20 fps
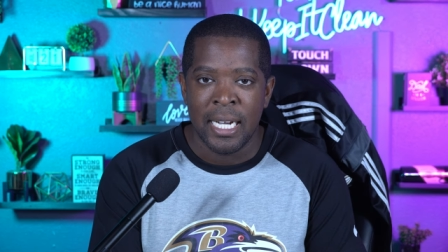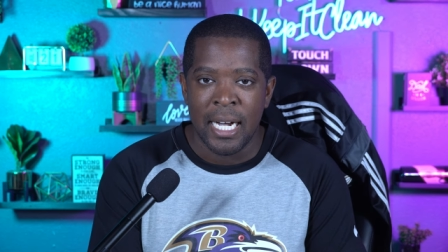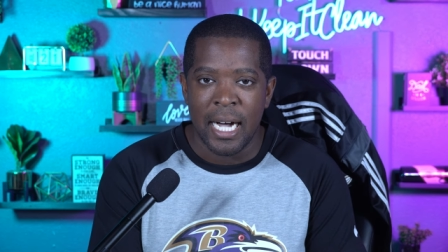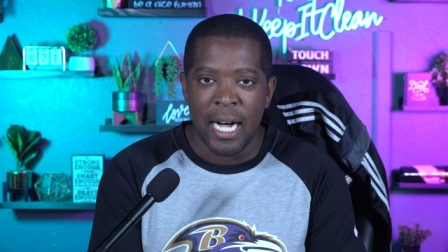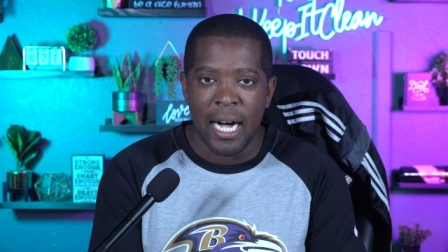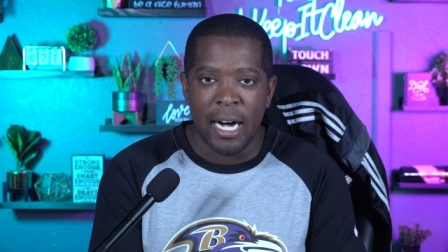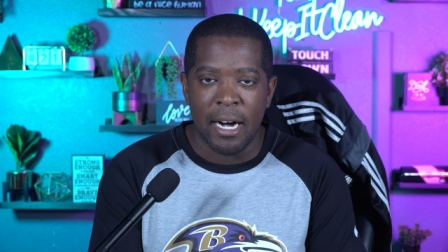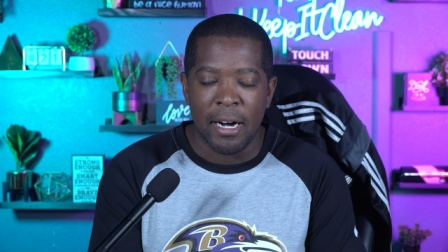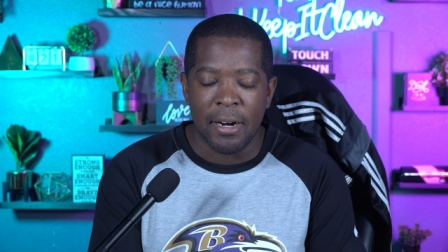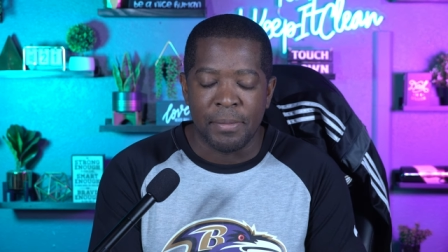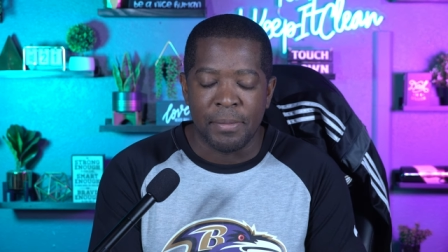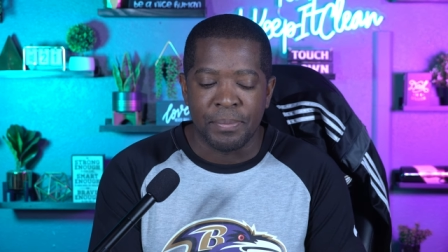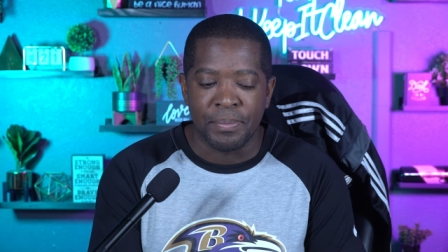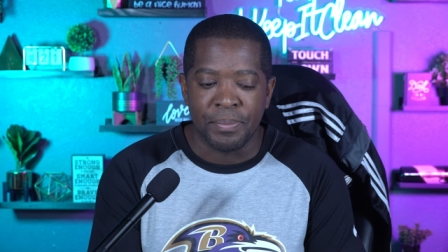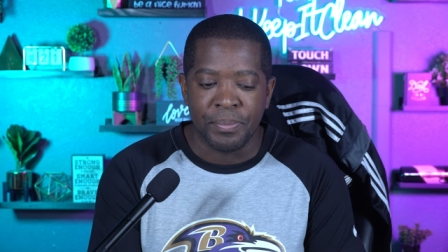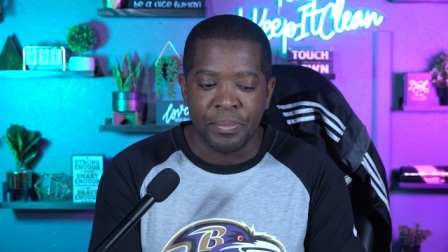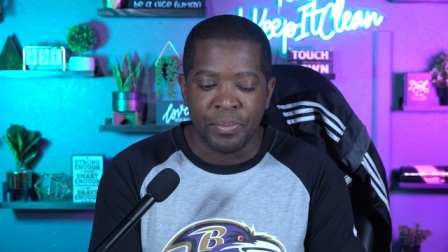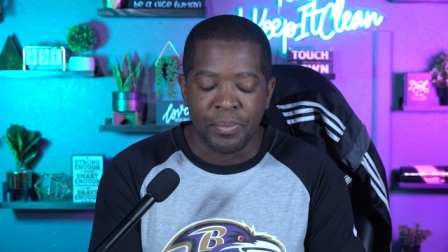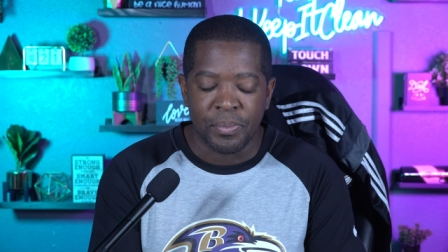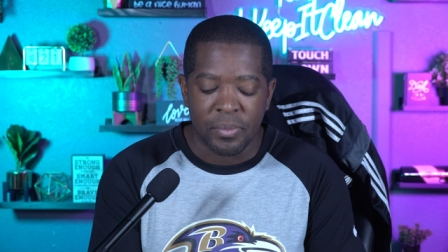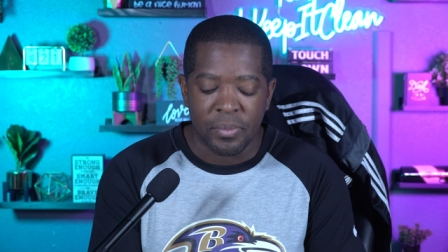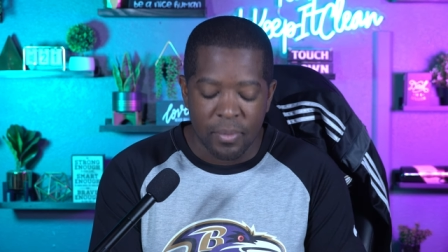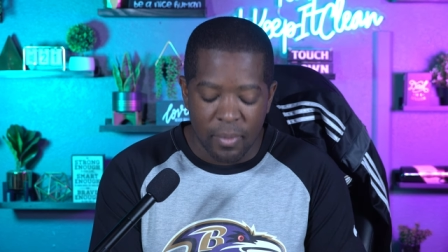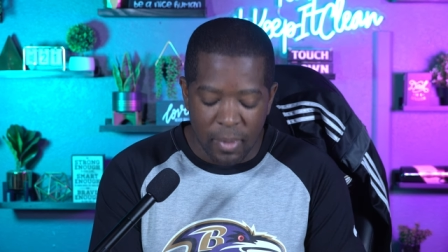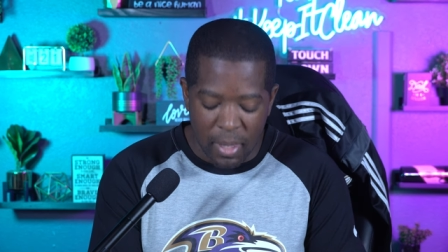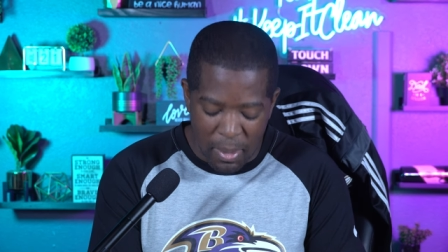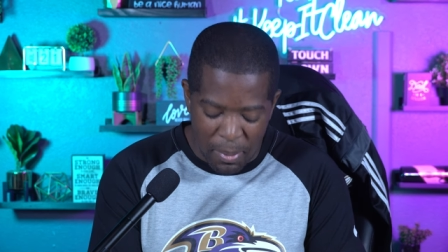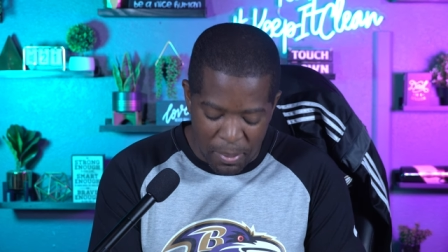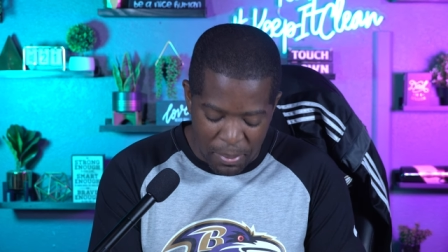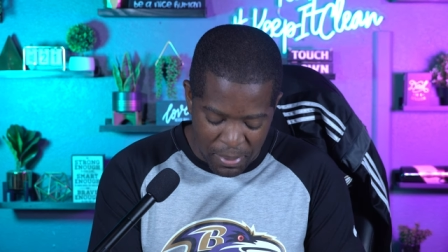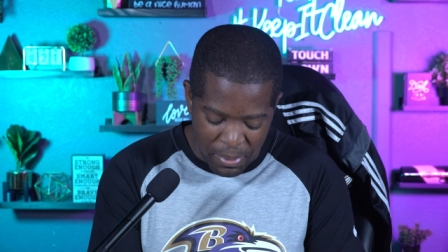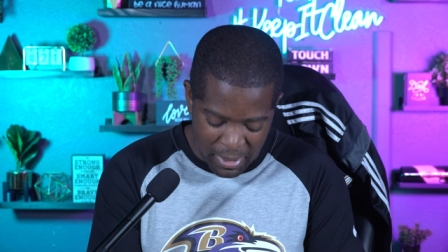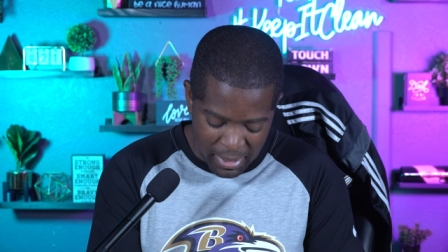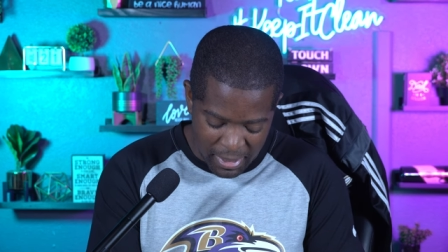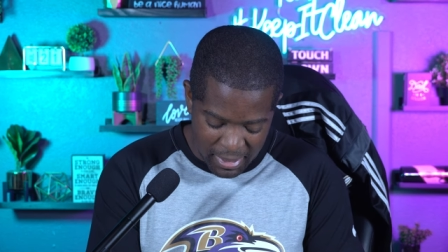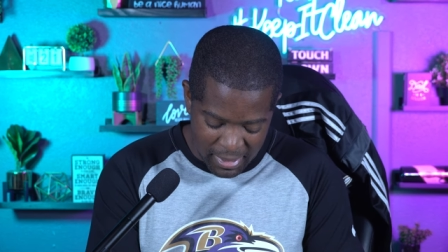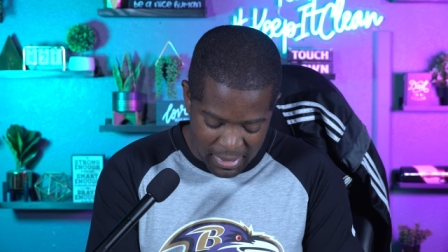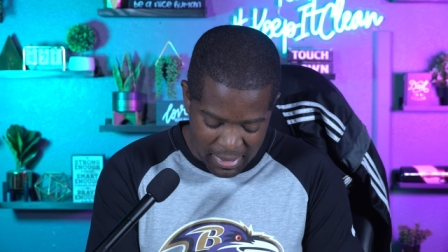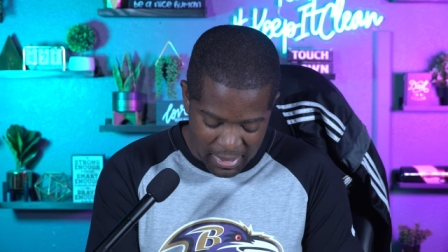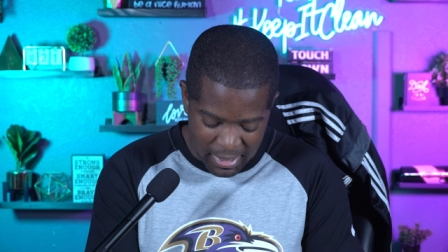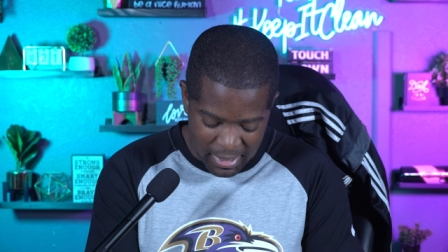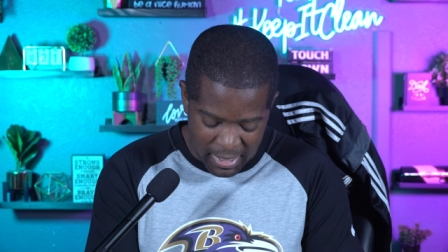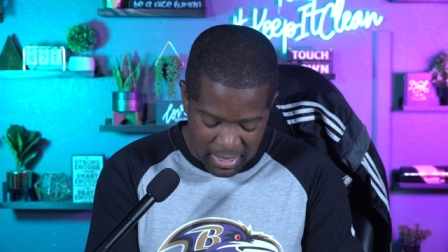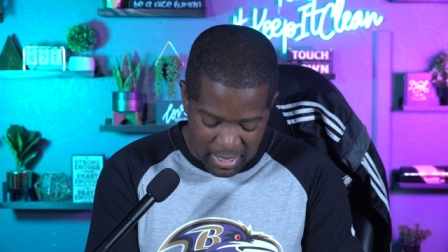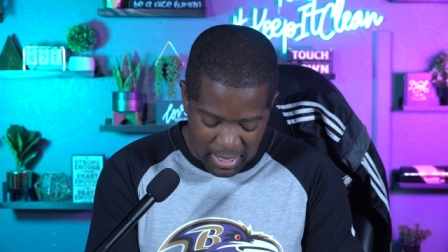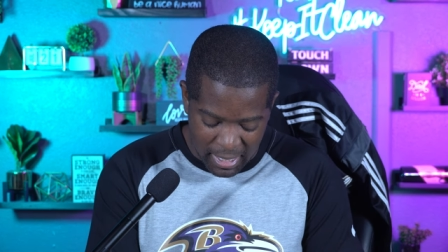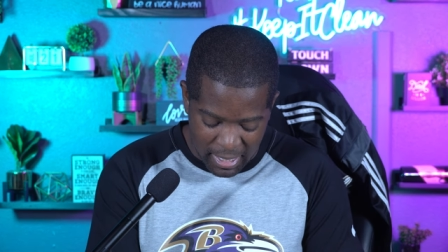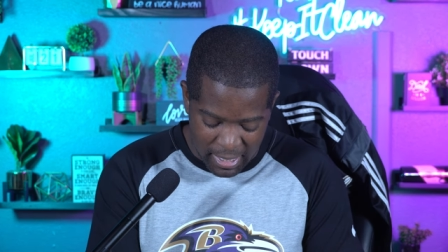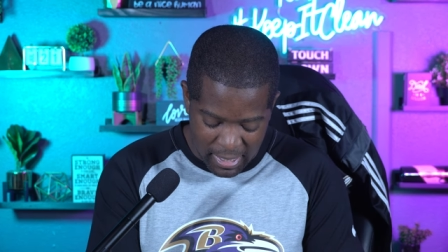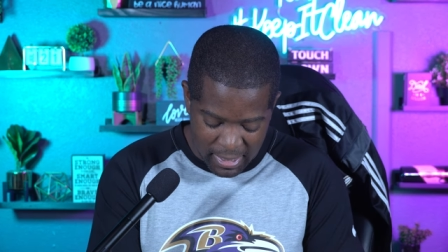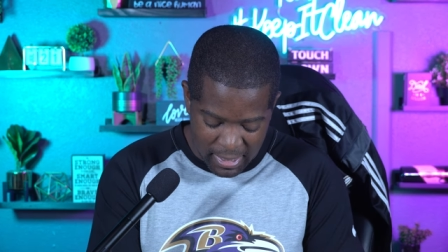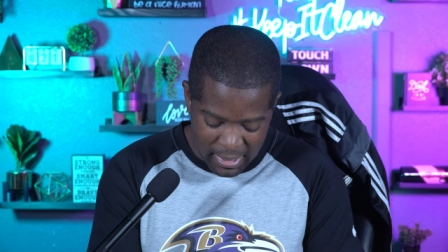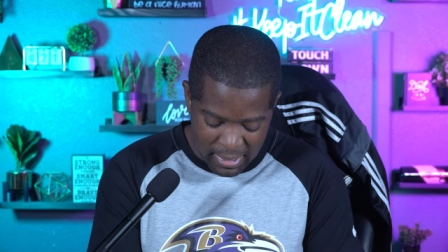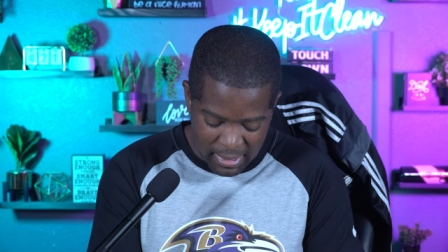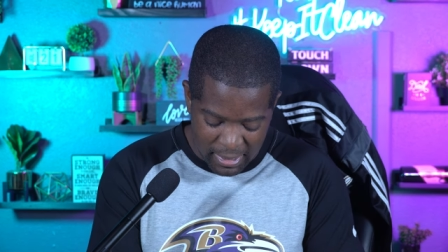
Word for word: Um, but, yeah.